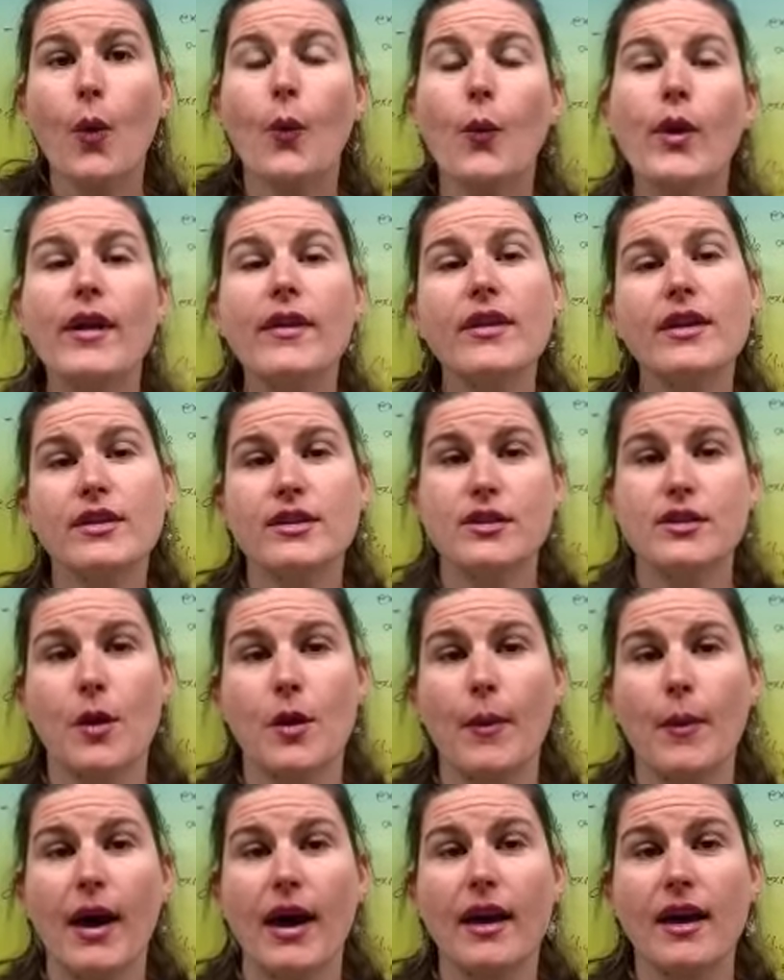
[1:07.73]
When the
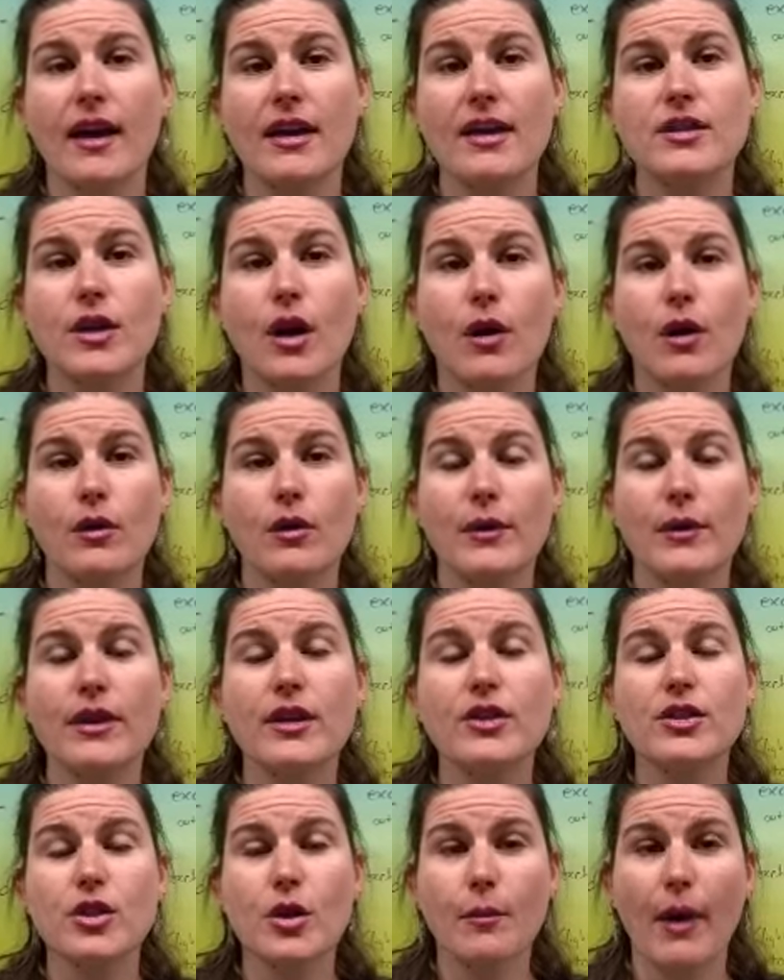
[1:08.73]

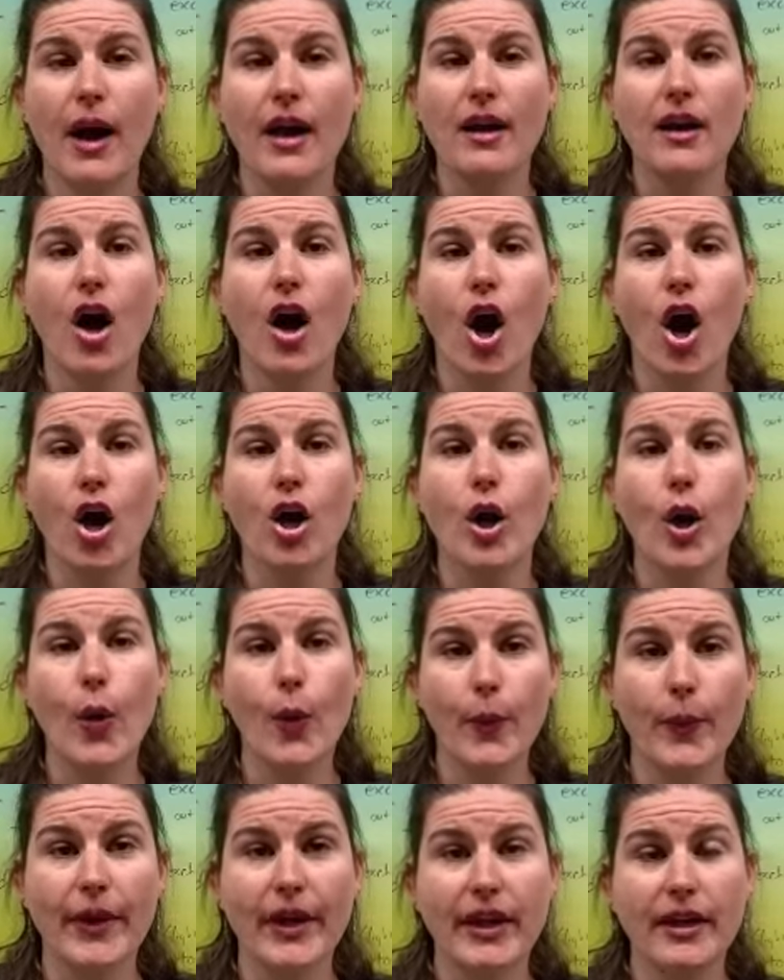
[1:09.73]
stomata are
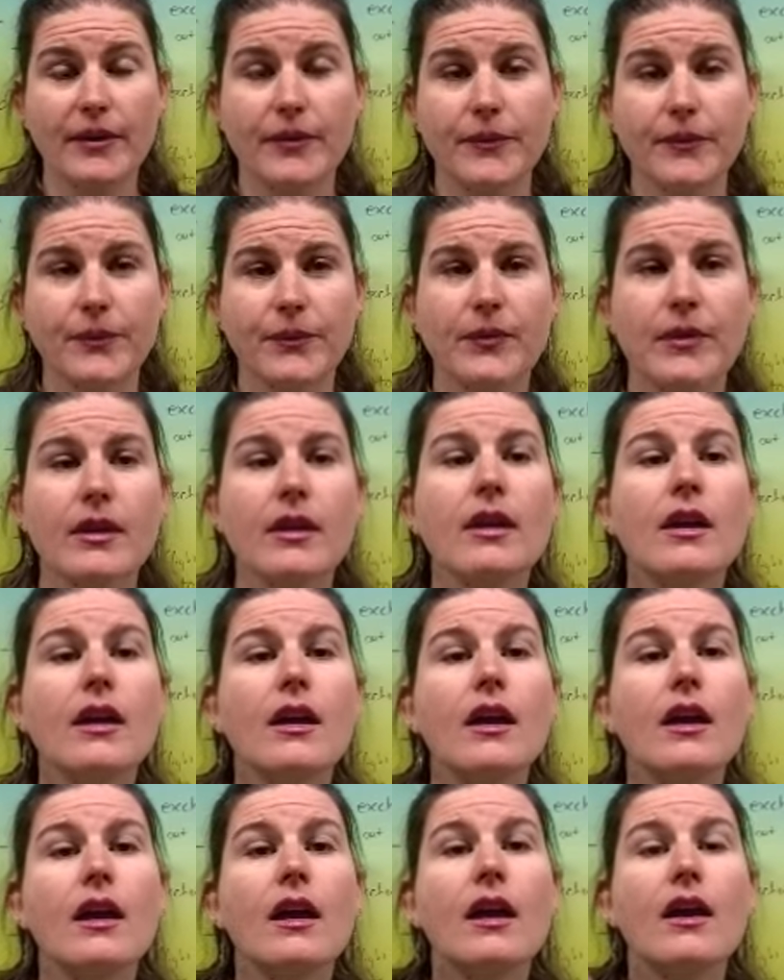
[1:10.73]
open,
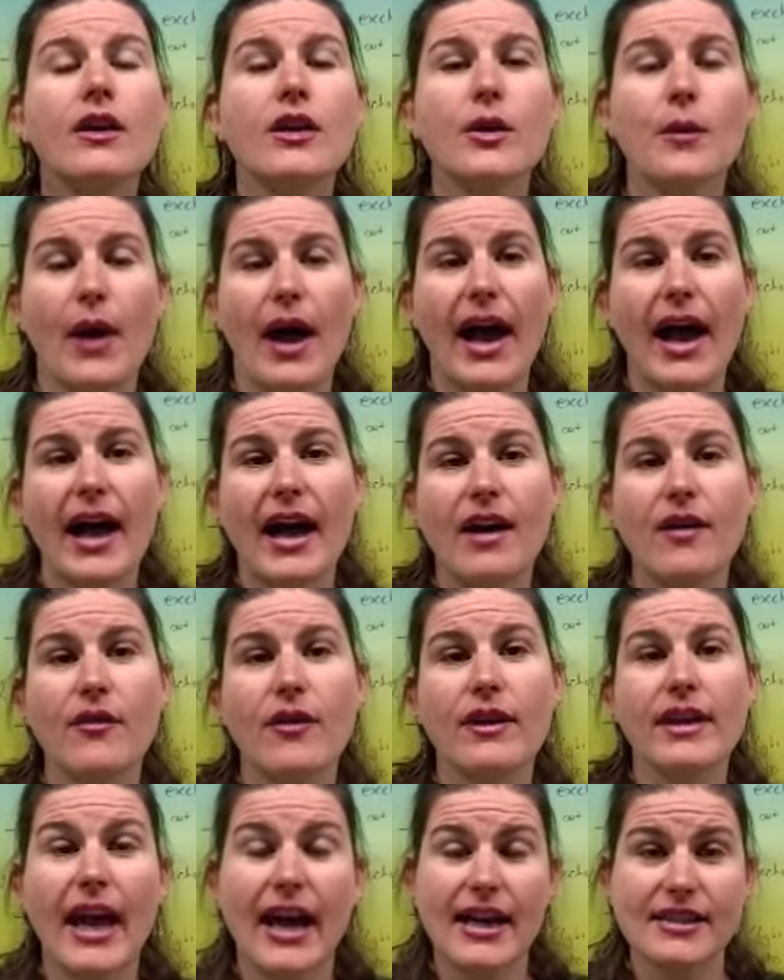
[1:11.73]
you
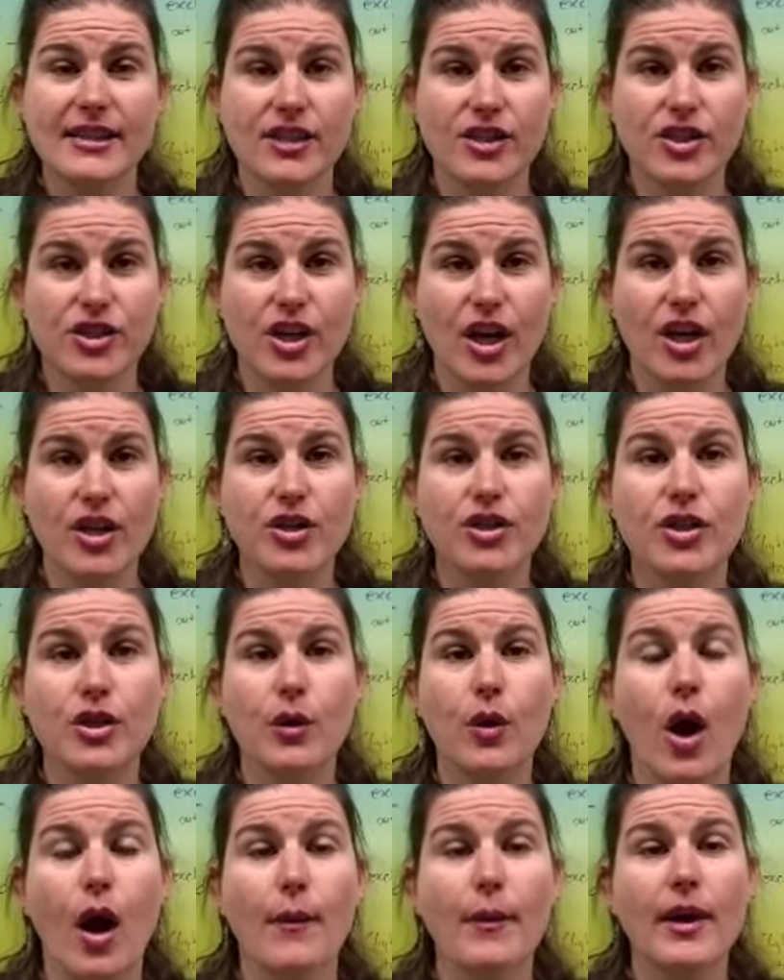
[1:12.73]
have gas exchange,
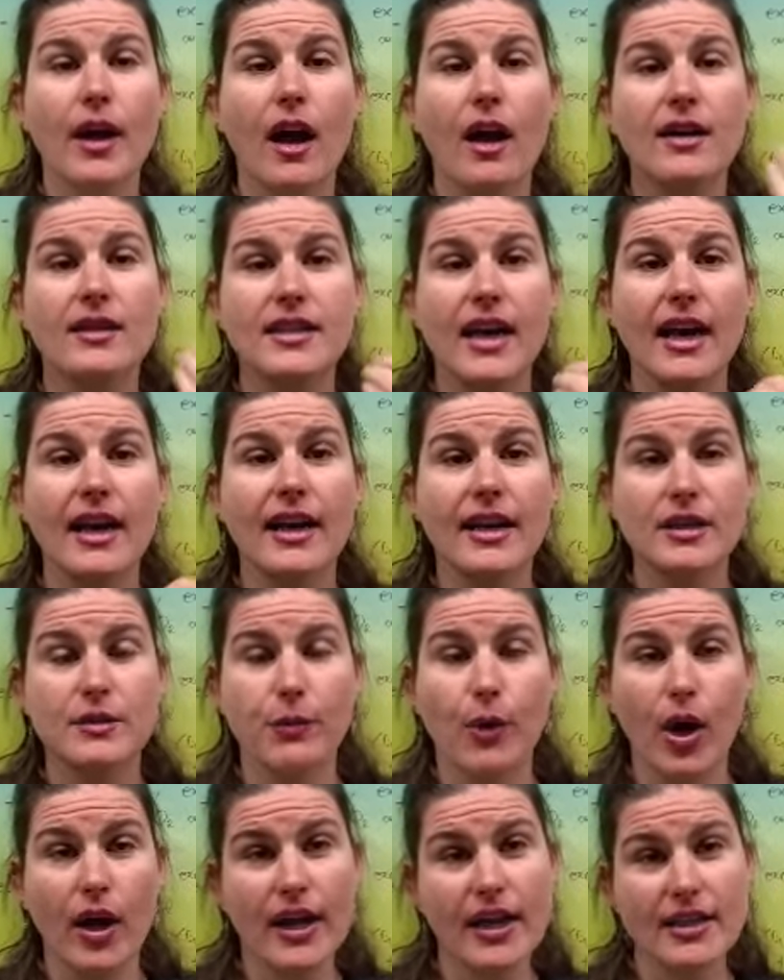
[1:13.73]
so carbon dioxide is
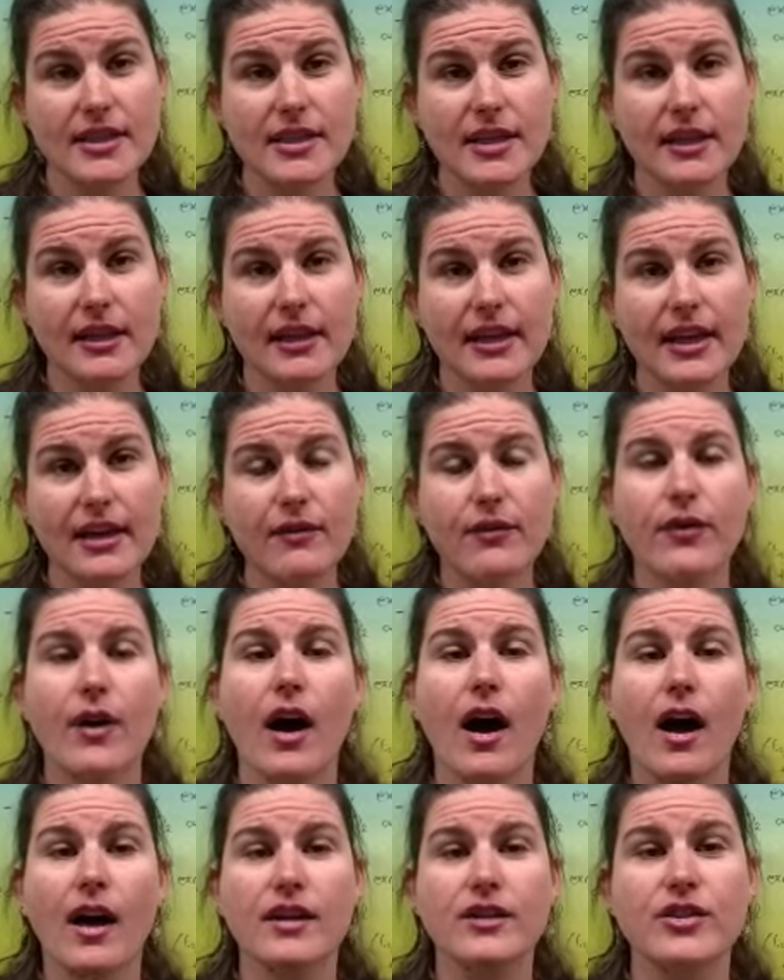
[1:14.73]
brought into the leaf,
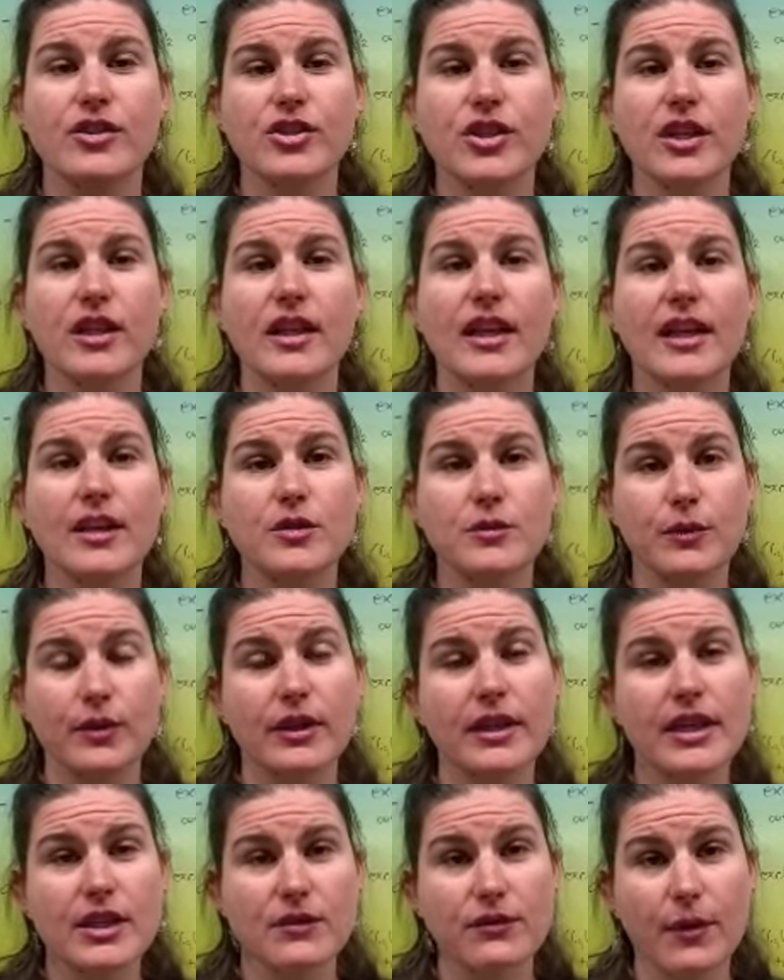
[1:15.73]
oxygen is
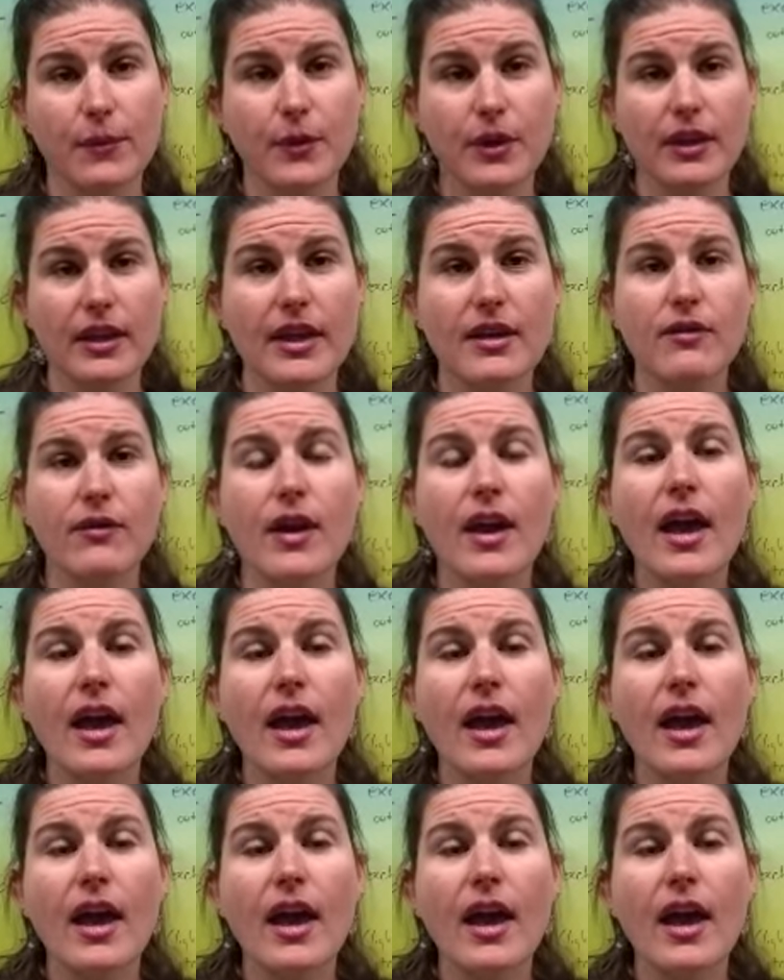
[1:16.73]
released from the leaf,